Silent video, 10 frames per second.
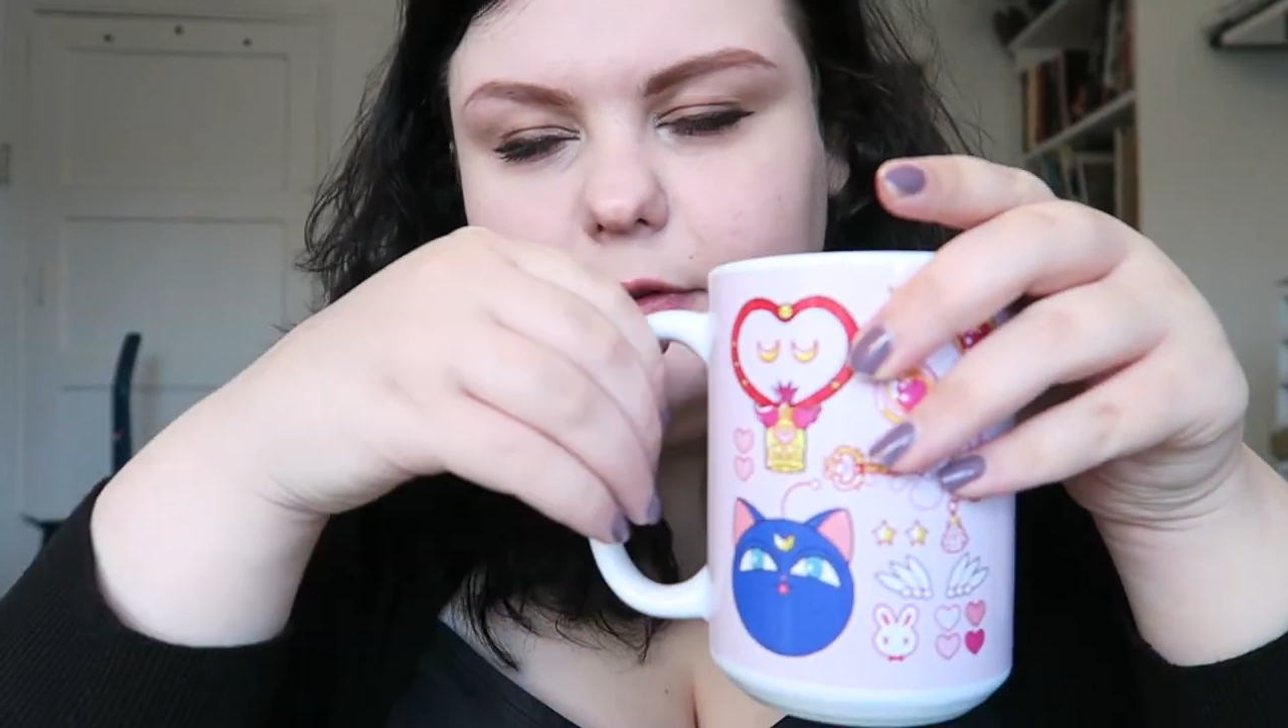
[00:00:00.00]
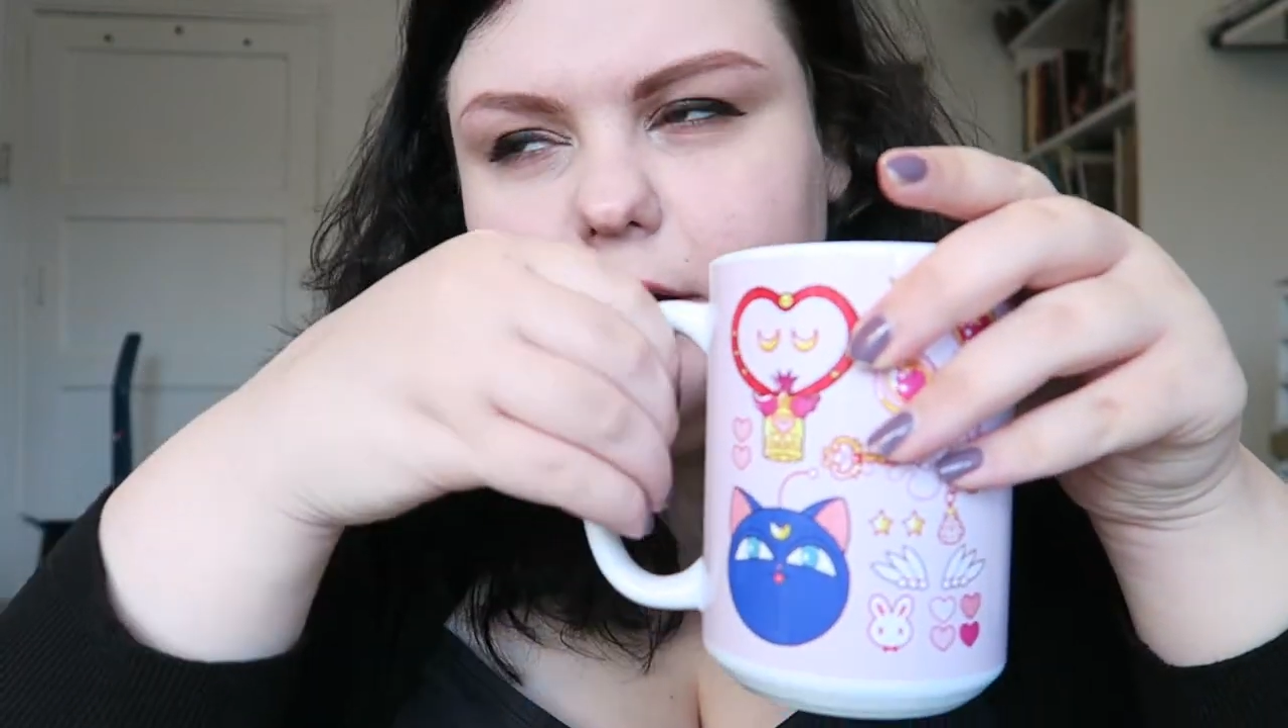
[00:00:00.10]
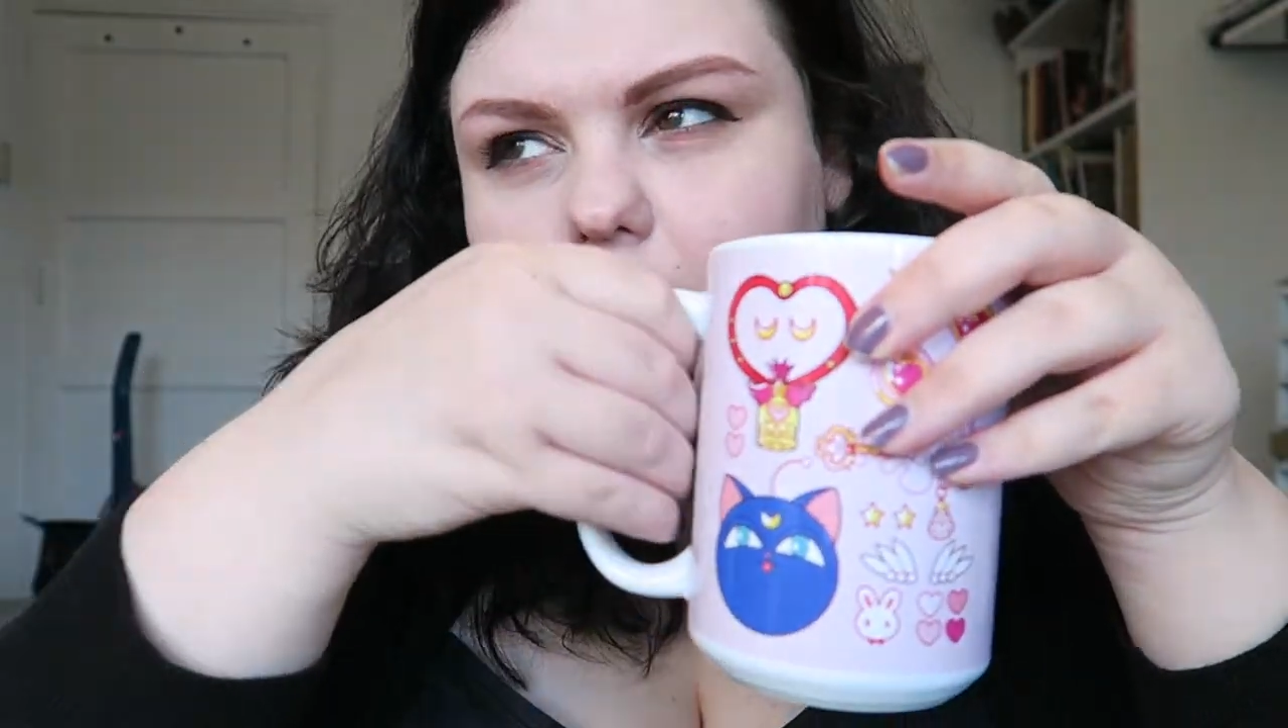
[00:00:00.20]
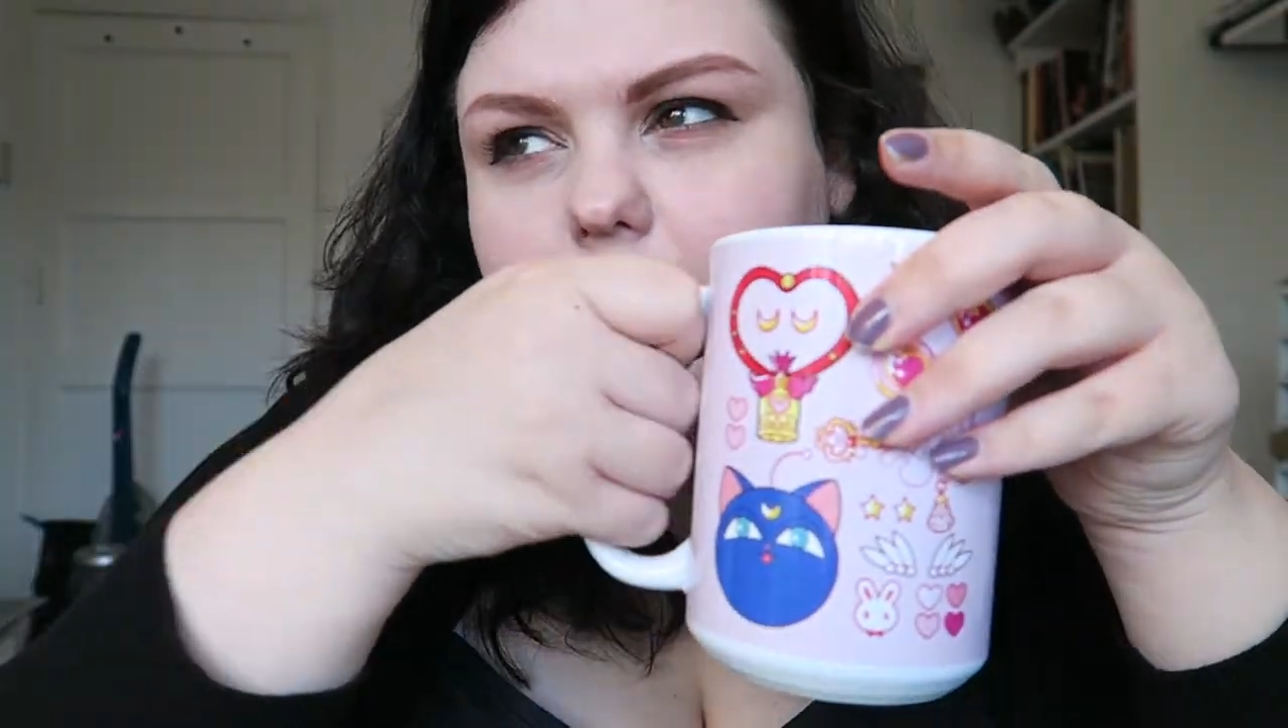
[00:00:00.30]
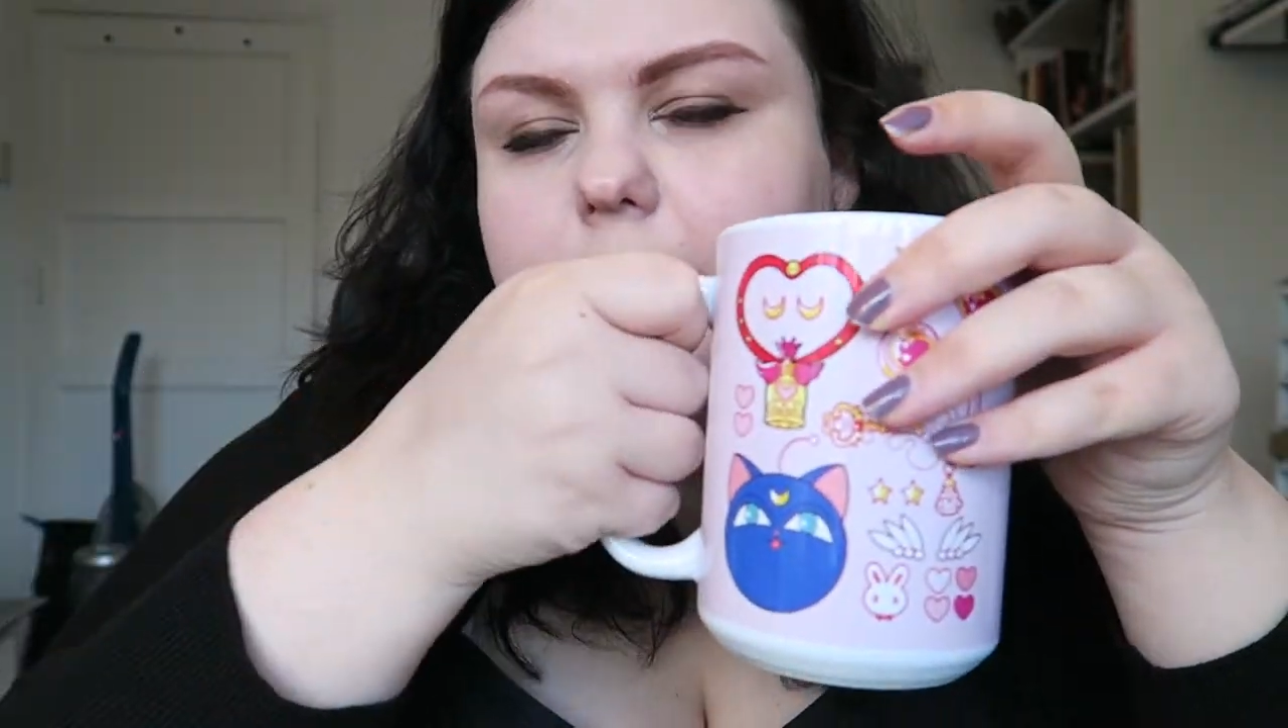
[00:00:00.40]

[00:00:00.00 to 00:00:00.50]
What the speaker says: vlog.